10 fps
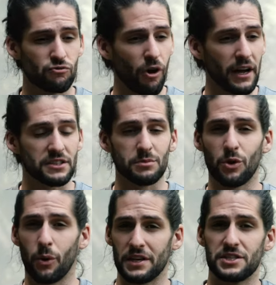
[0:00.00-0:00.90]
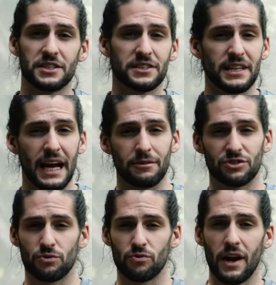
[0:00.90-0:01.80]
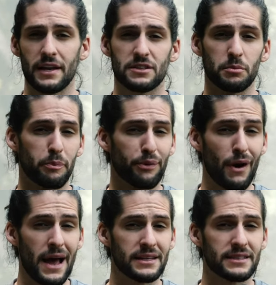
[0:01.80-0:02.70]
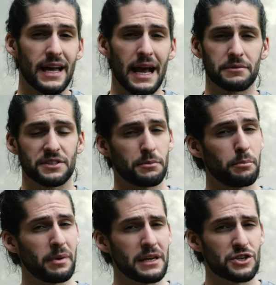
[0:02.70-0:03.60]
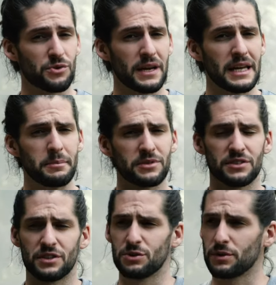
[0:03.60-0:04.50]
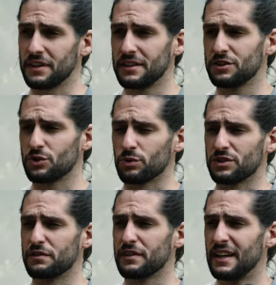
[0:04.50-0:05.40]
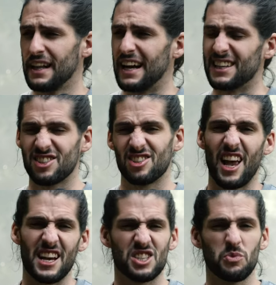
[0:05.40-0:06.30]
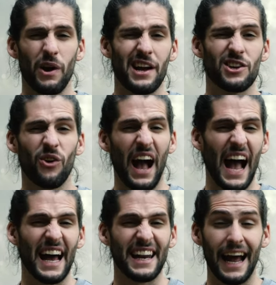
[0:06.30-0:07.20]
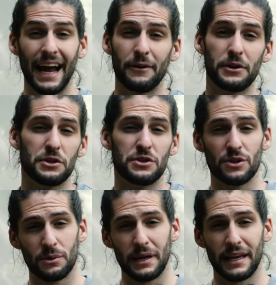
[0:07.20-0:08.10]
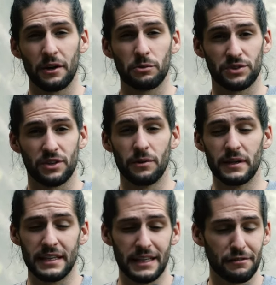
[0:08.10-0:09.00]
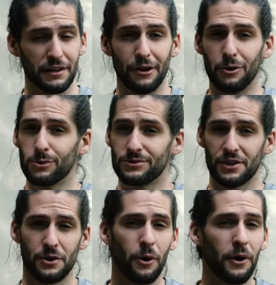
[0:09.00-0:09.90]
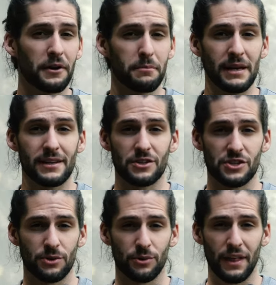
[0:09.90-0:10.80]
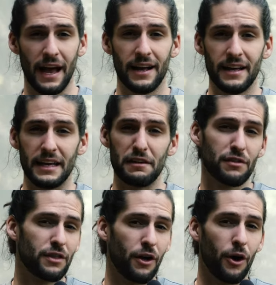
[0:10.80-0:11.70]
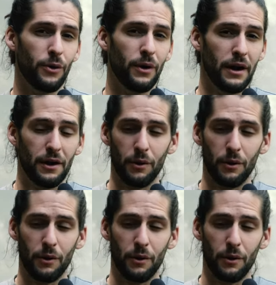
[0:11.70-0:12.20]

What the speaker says: write some questions down, to write some prayers down, some big dreams, and to sort of assess where you're at and how you're doing, and also giving it all to God and making sure that even though